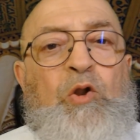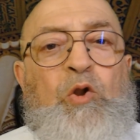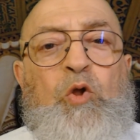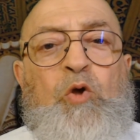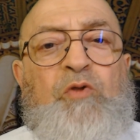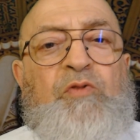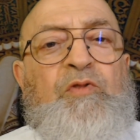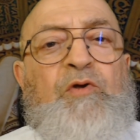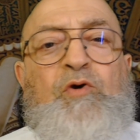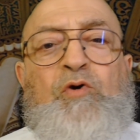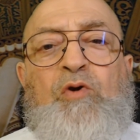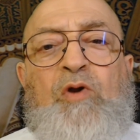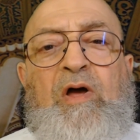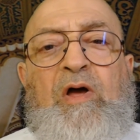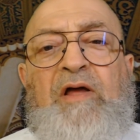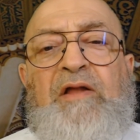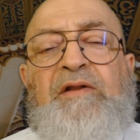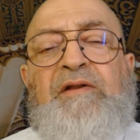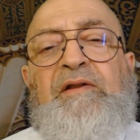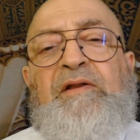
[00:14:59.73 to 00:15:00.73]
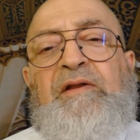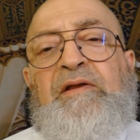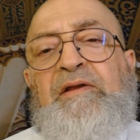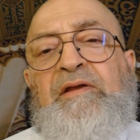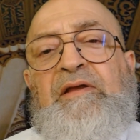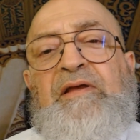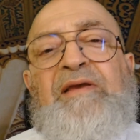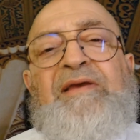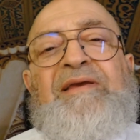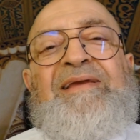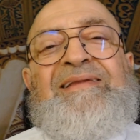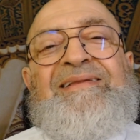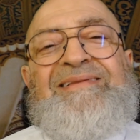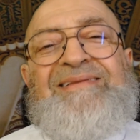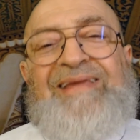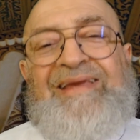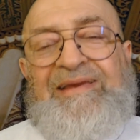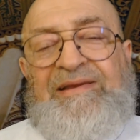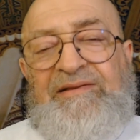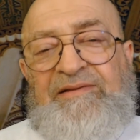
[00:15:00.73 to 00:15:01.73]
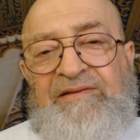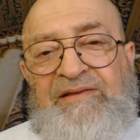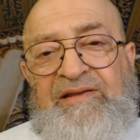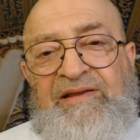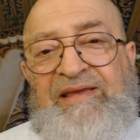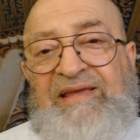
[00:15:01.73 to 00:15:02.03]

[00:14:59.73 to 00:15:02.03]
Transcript: Look, the Quran contained,